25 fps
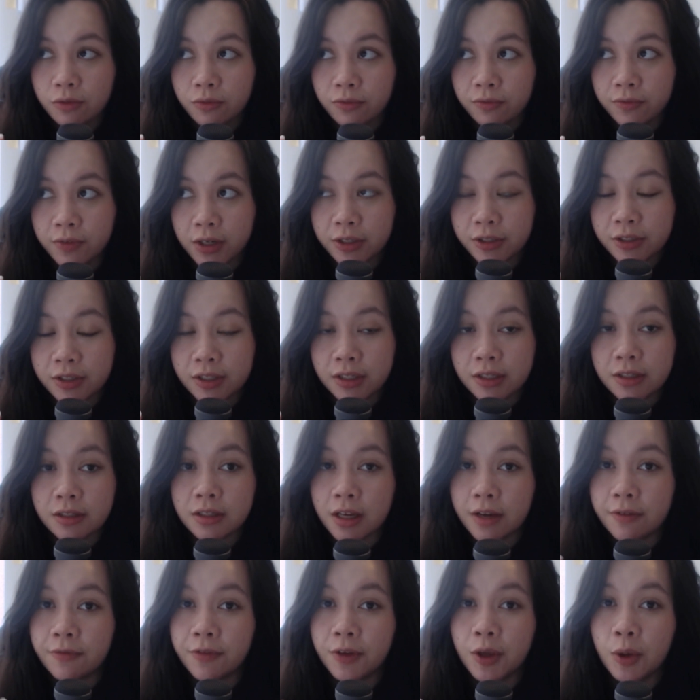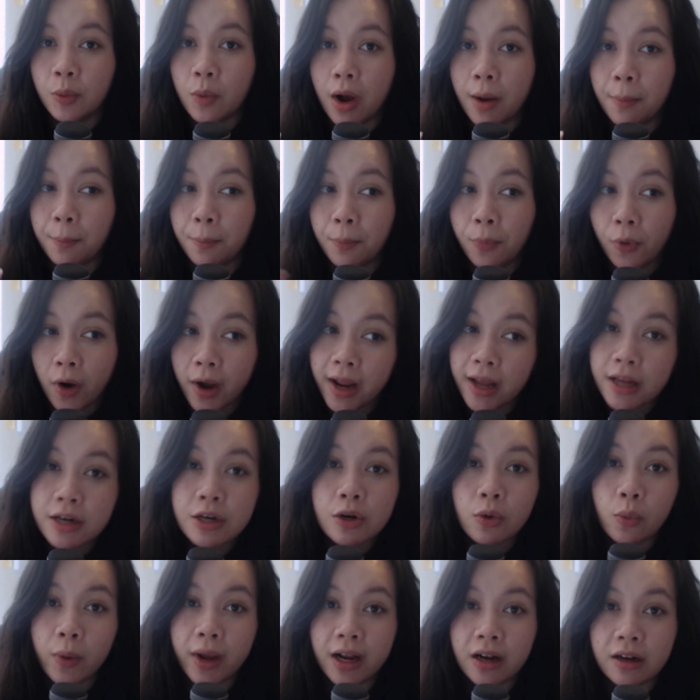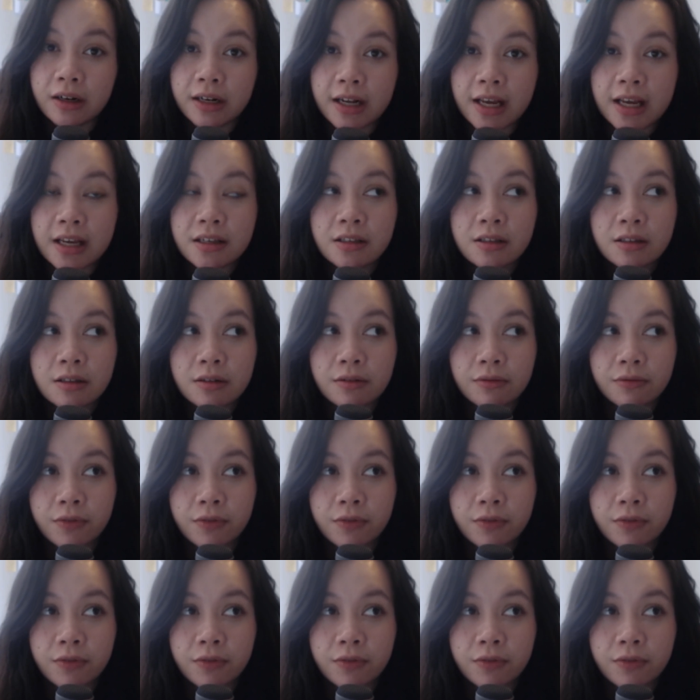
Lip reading: versus if you want brand awareness